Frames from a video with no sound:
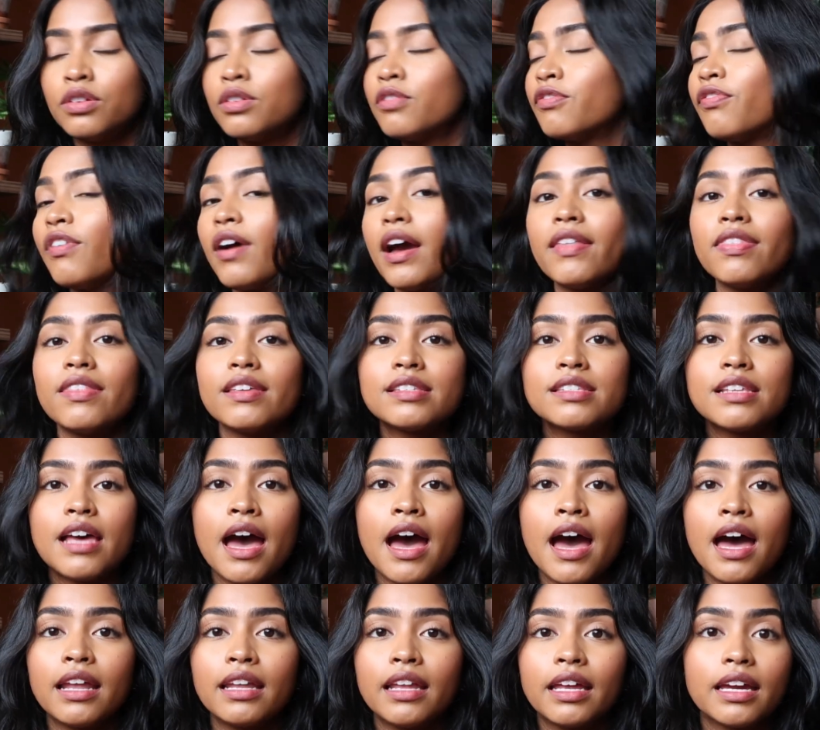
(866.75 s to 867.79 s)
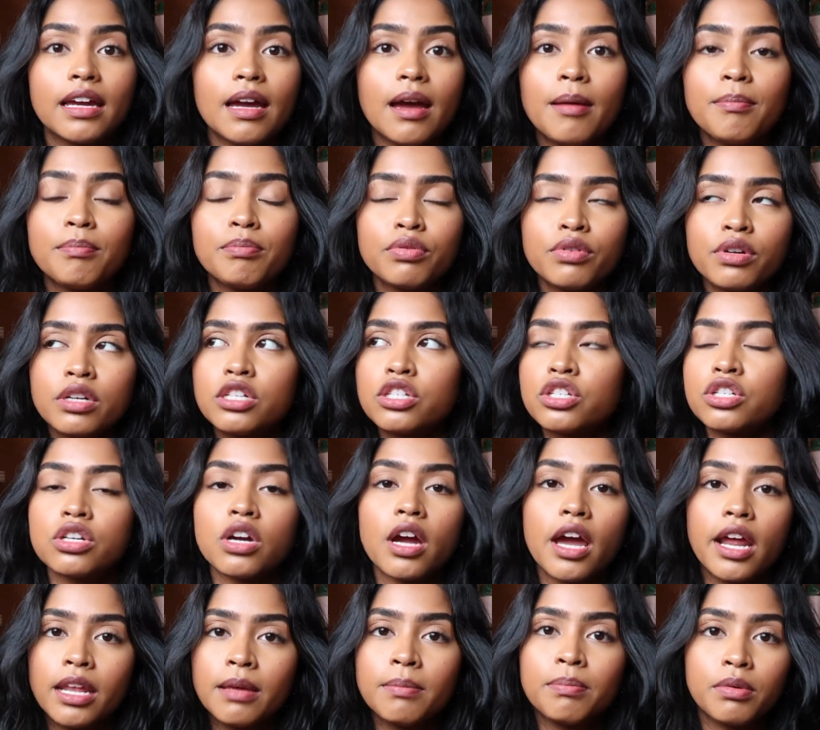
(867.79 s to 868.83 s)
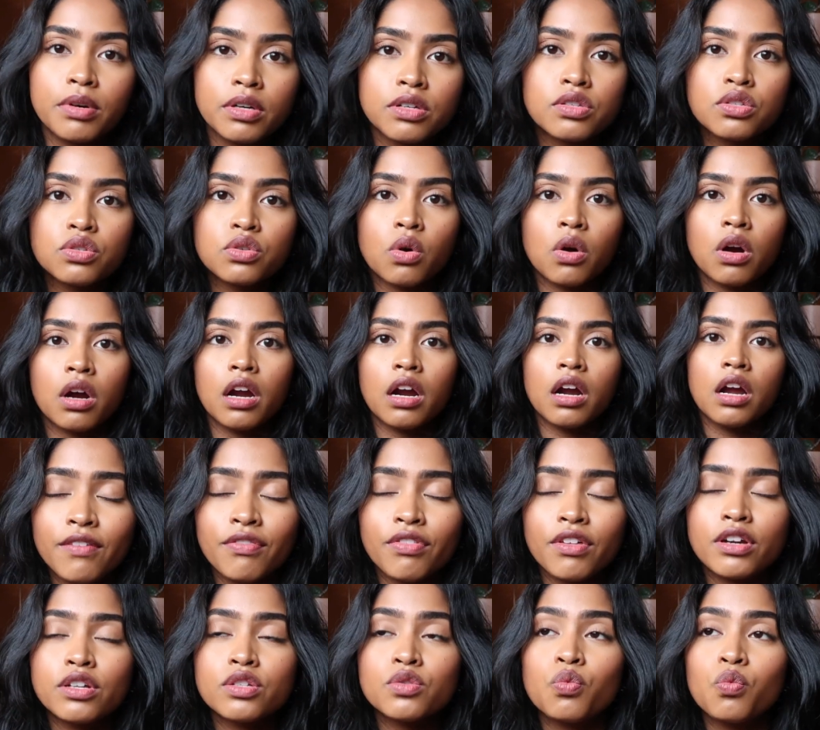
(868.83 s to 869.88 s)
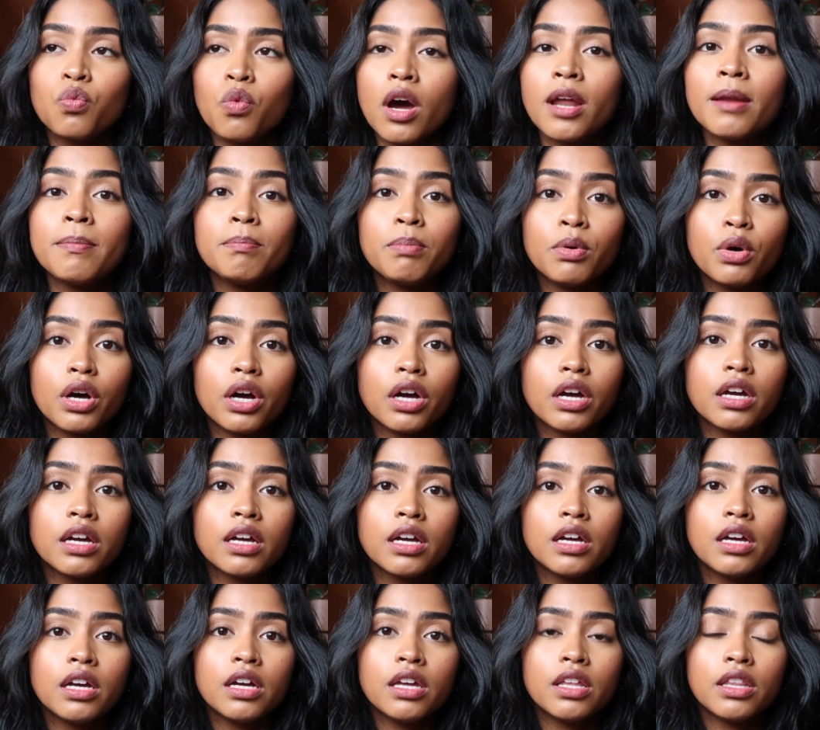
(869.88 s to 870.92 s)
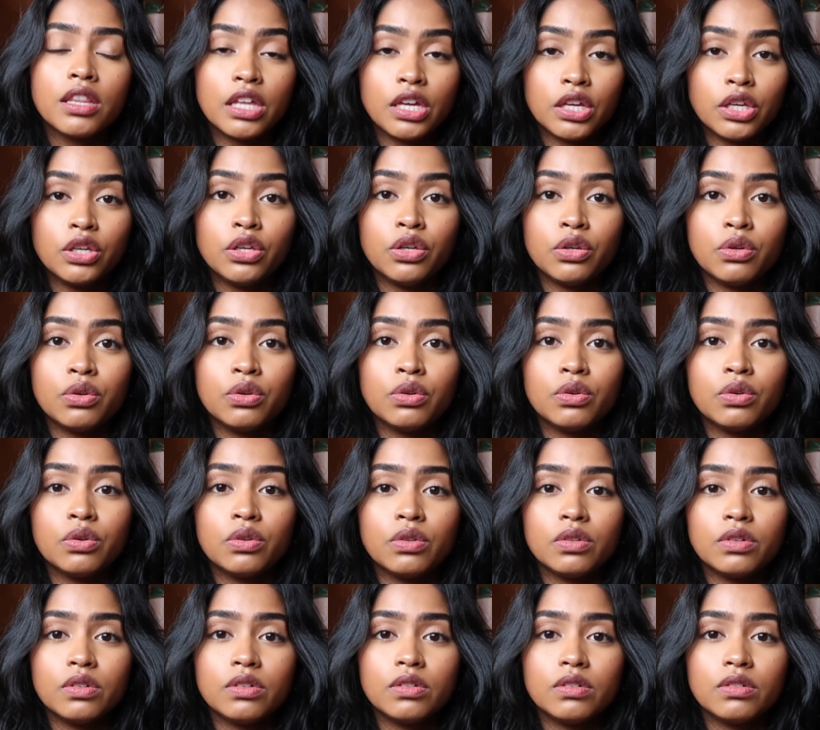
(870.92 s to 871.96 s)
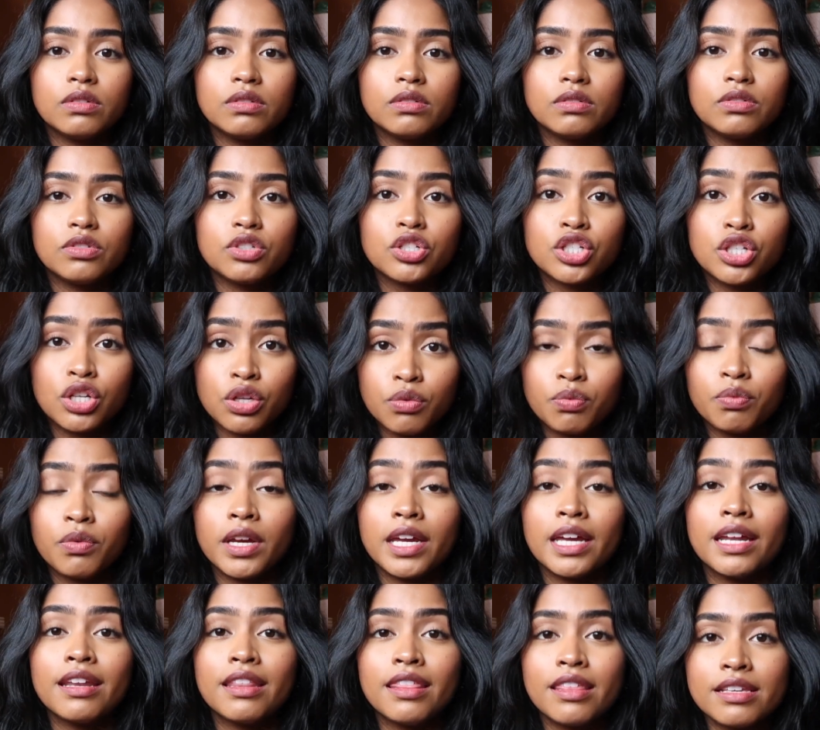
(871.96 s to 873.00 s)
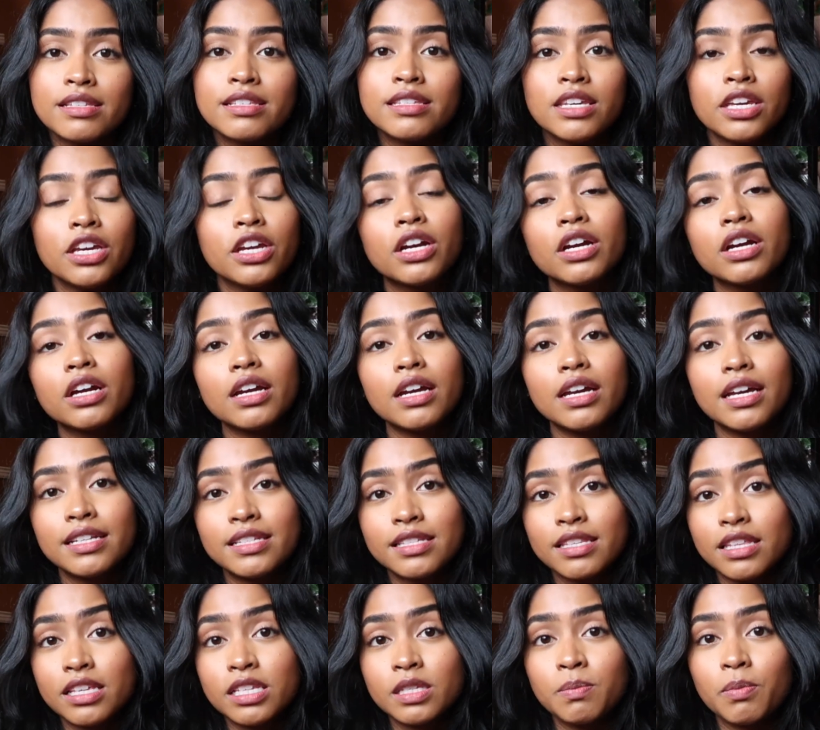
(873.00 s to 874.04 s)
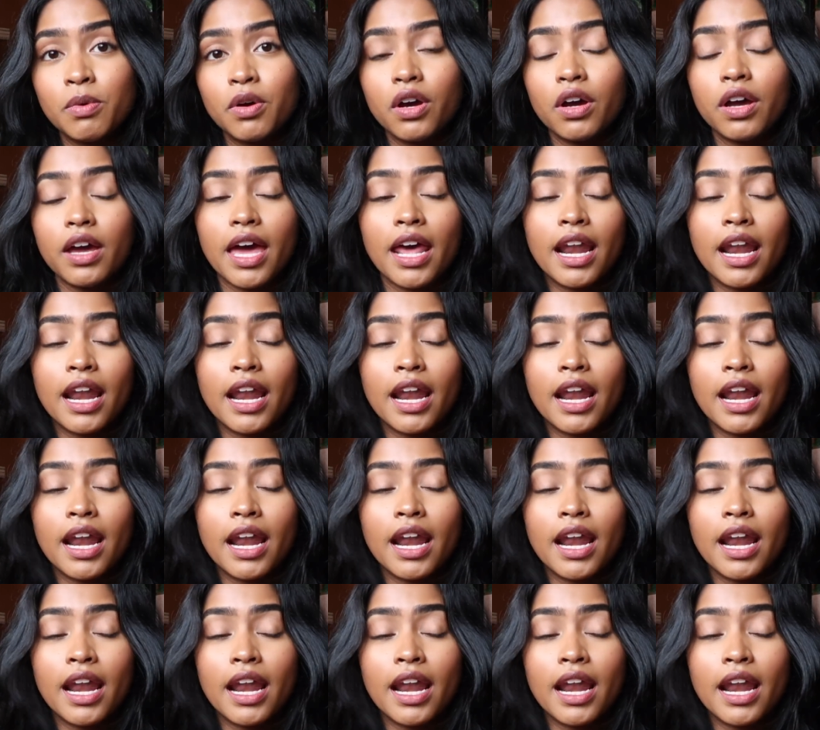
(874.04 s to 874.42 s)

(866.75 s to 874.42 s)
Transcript: You can find this at like, I'm pretty sure any bookstore. If there's one book that you should read this year, it's this book.